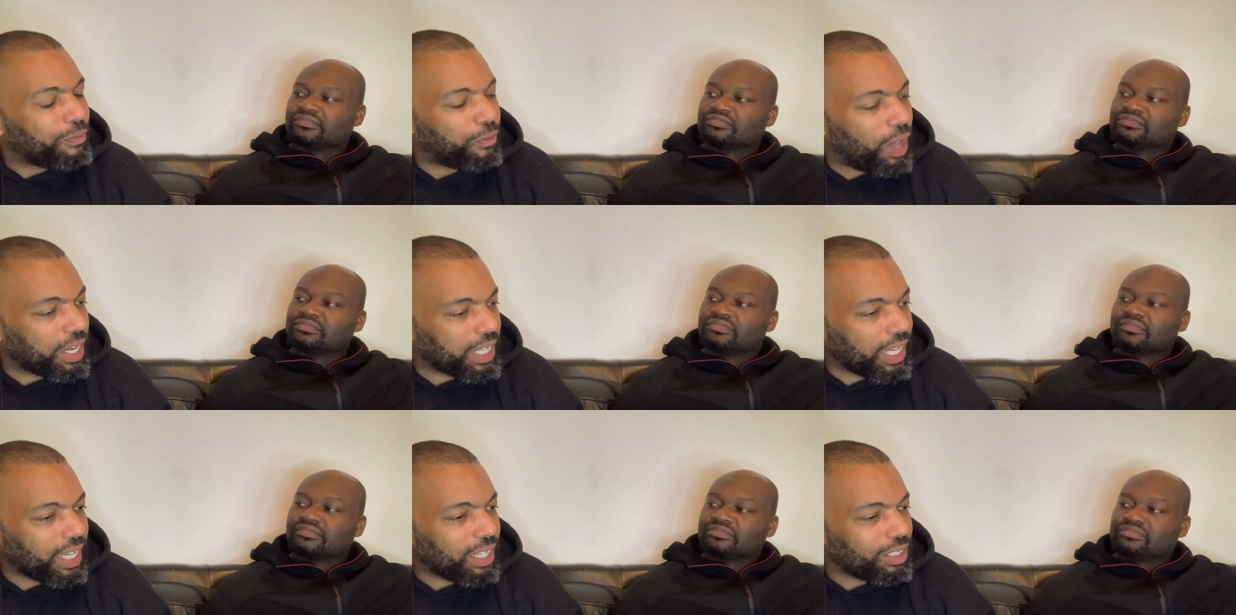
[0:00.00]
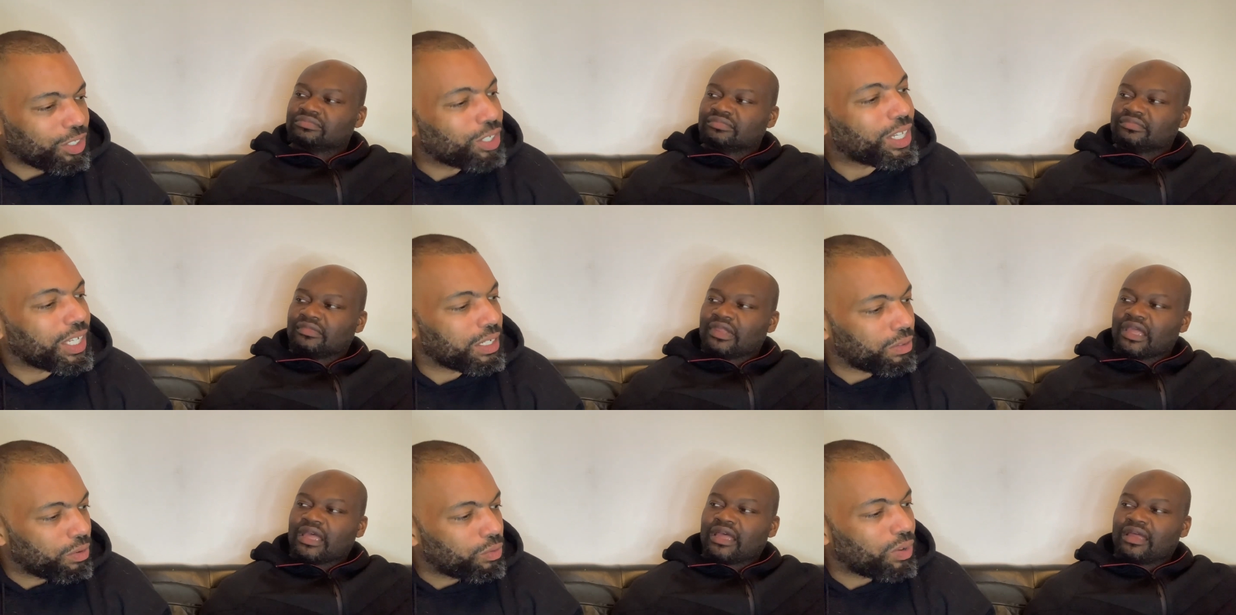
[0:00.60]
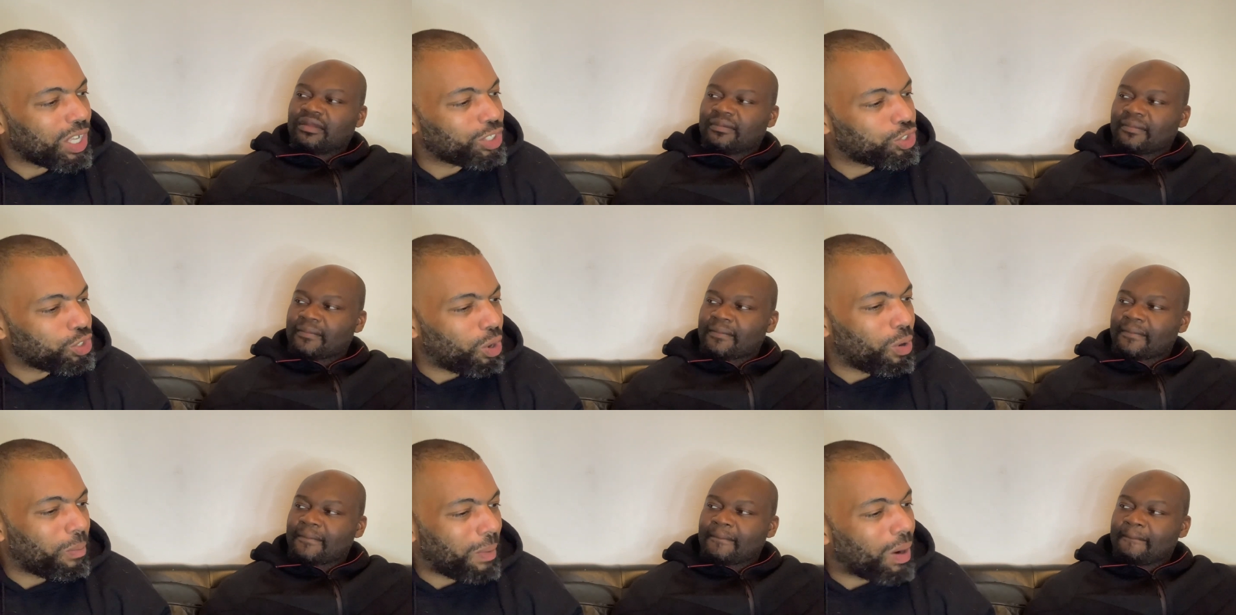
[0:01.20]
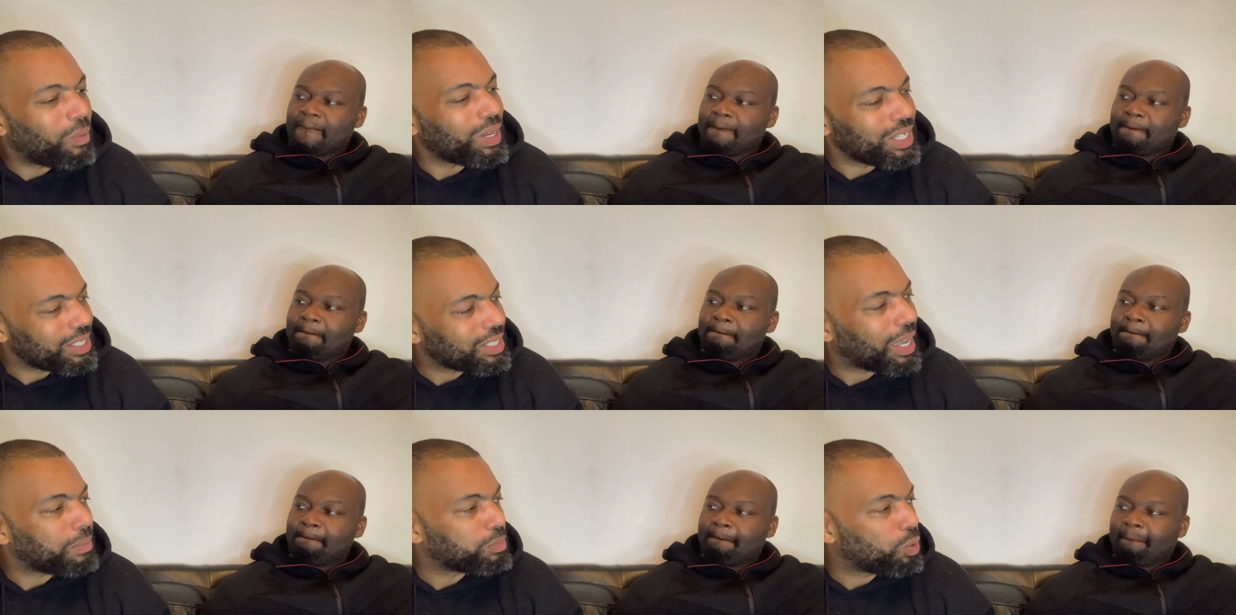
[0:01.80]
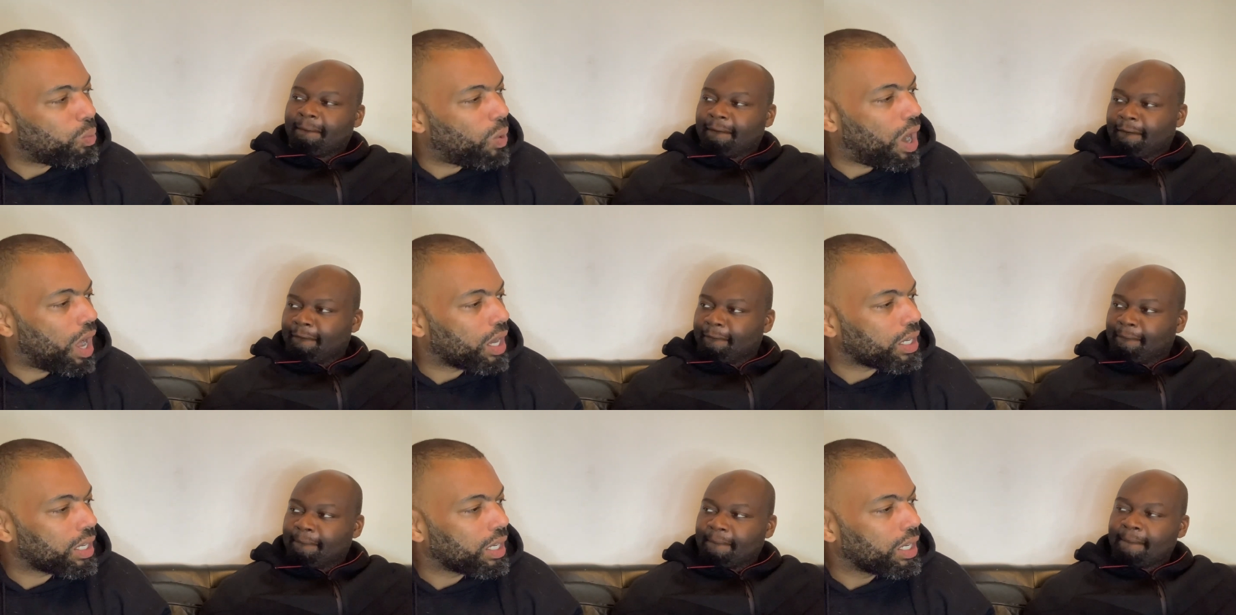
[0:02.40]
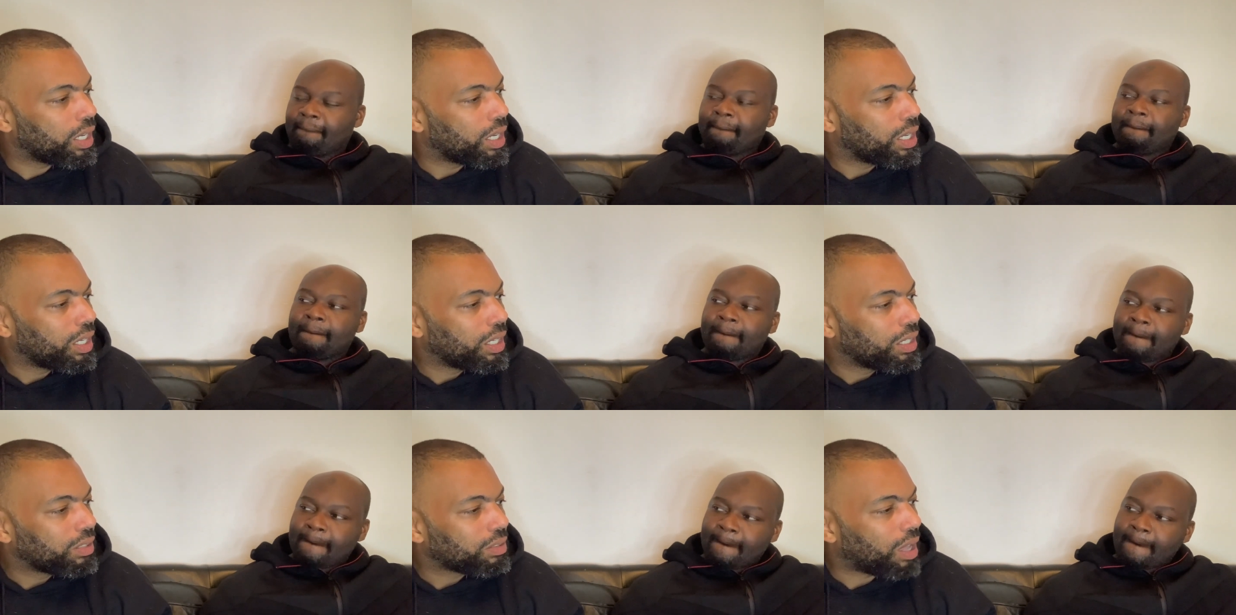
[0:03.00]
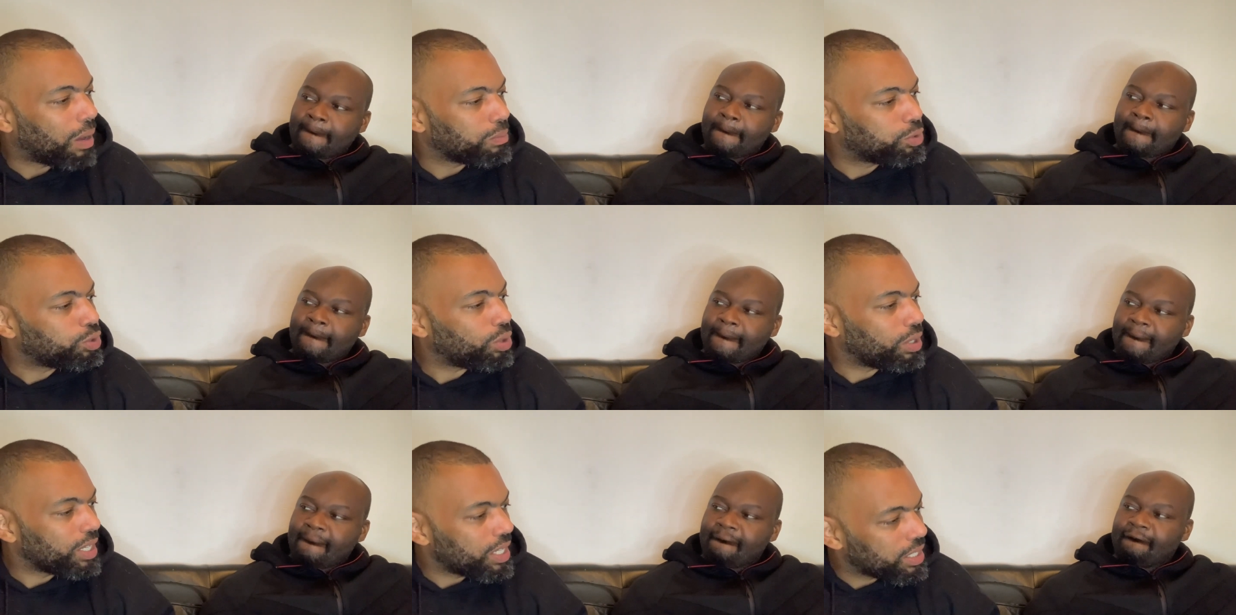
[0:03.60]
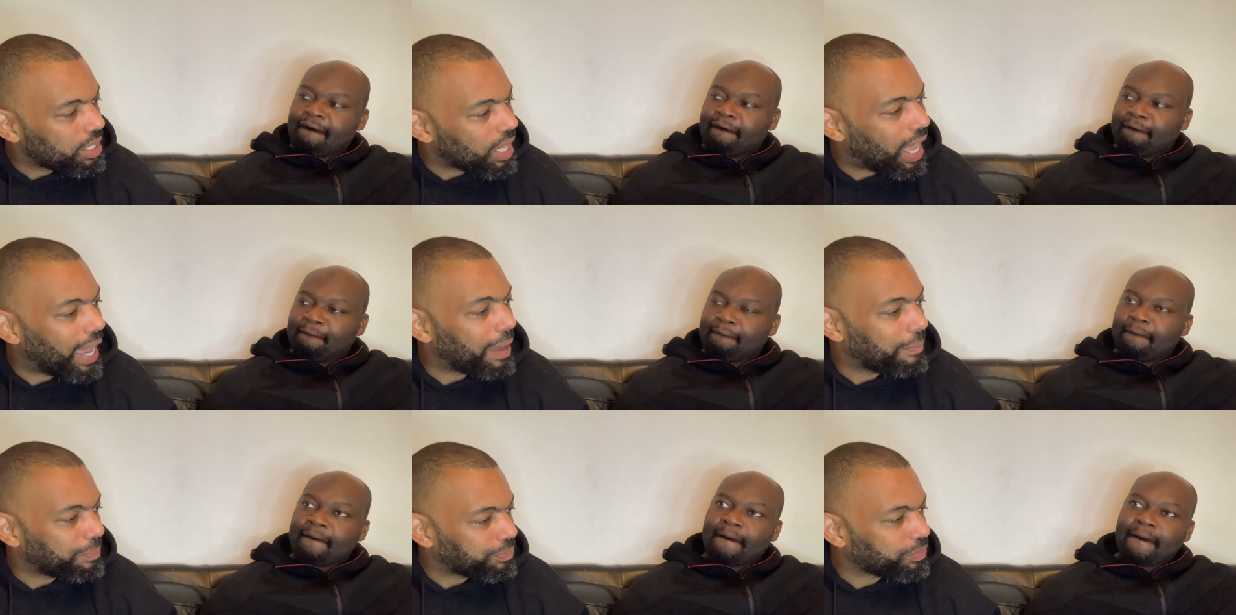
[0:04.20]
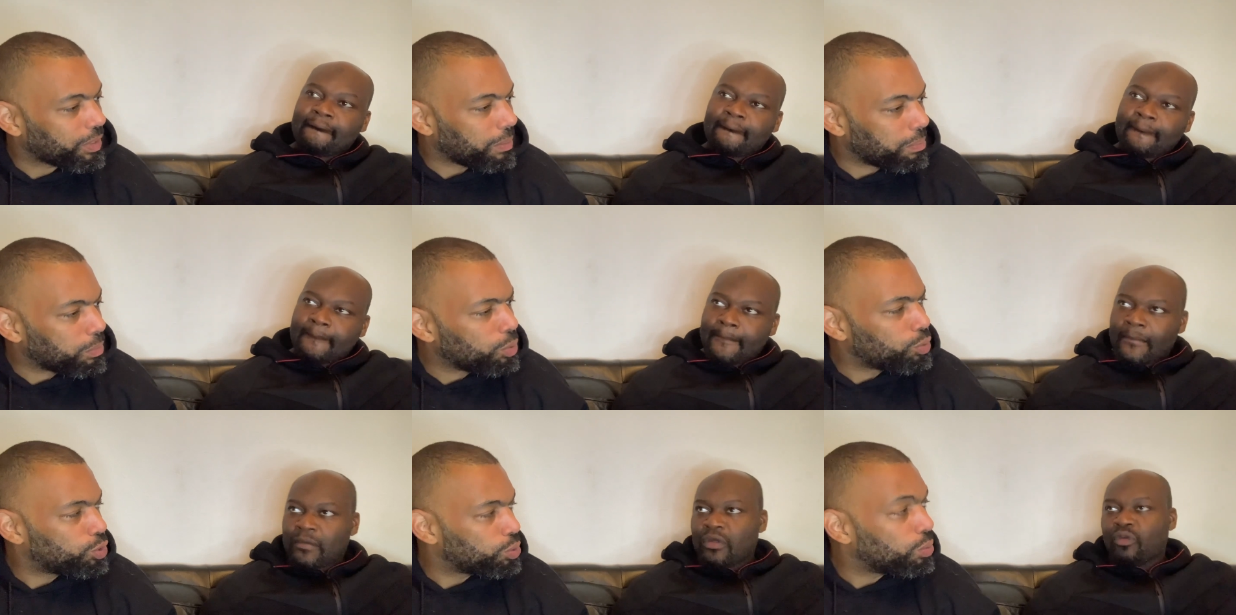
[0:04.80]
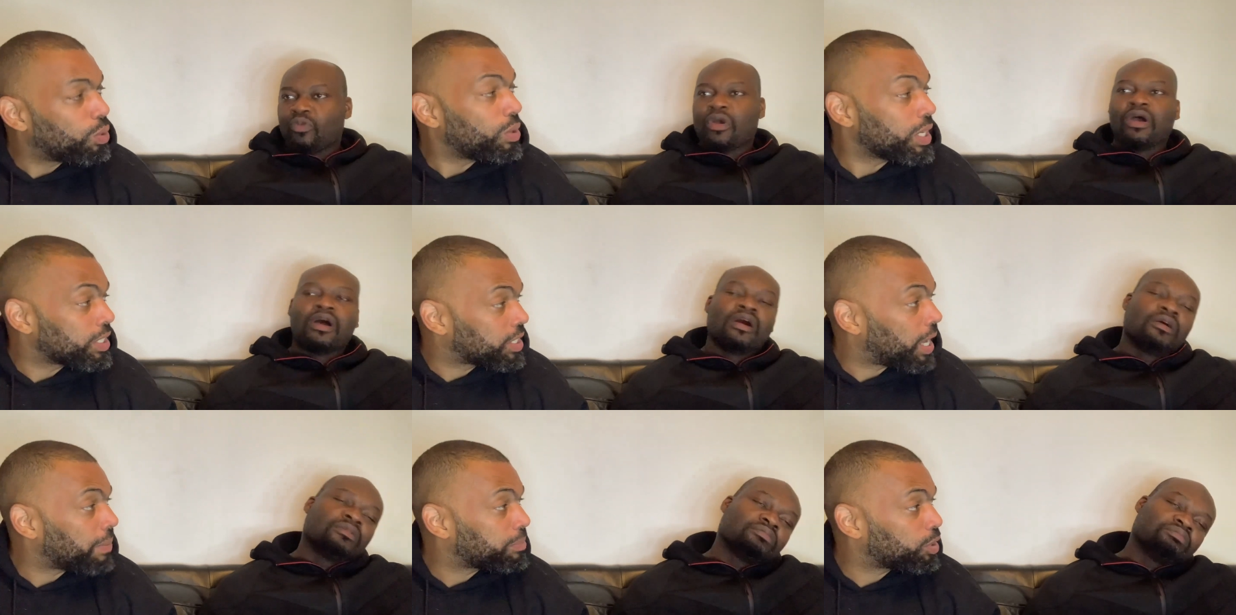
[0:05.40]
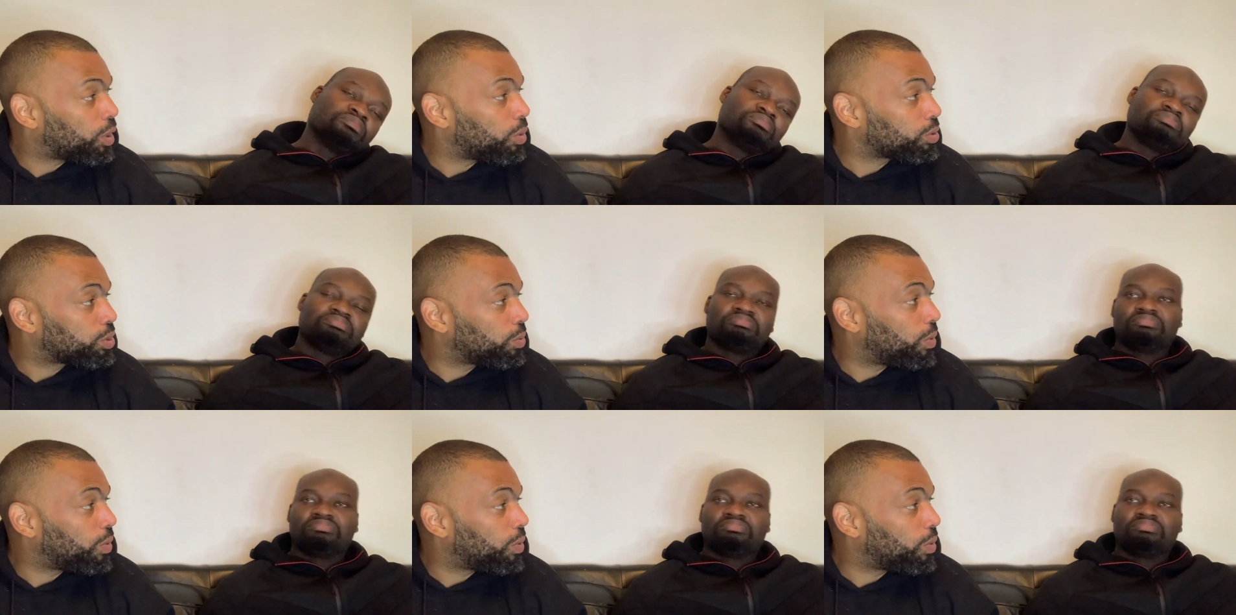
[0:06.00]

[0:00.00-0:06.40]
Speaker 1: funny. You can yeah. run joke, but when it's time to work, mm. I'm sure there's, like, mutual... Well, it's time to go to